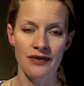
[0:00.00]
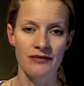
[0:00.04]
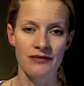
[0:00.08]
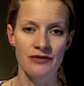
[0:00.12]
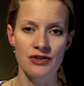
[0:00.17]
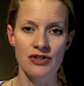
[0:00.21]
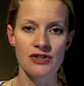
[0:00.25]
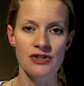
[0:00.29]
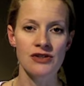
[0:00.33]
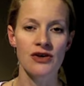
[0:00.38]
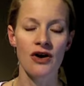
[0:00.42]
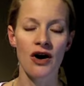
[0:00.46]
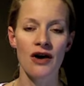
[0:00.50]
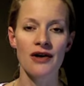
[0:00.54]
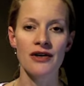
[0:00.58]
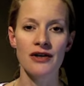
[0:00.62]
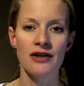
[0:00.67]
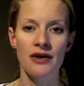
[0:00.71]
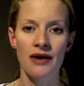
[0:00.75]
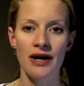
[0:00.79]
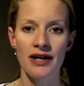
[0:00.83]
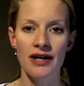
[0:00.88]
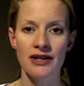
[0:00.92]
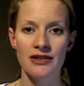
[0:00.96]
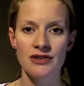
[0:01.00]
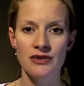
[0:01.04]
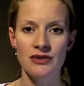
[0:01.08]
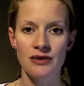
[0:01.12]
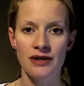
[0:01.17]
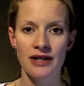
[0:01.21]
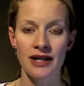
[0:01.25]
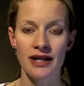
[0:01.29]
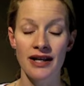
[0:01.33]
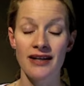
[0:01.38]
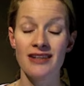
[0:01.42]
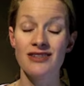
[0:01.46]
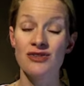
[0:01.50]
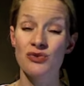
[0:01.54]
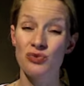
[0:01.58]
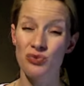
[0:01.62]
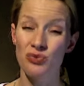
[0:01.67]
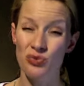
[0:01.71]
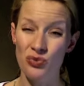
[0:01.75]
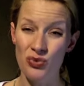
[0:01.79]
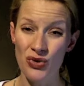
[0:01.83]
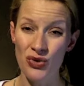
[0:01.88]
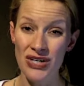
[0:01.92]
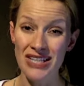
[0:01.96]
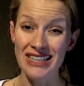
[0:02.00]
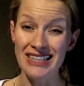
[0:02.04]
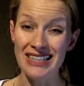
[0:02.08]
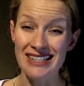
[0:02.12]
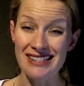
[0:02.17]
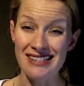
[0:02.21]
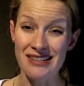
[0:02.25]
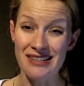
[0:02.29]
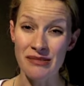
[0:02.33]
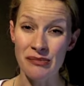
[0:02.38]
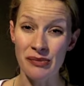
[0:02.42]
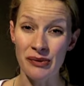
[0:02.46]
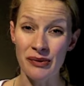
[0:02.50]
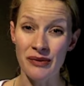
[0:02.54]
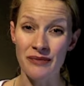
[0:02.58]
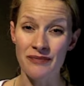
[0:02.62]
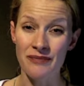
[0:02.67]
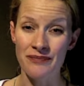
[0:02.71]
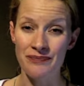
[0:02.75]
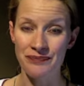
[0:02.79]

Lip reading: You just got to know how to do it, and it's really simple.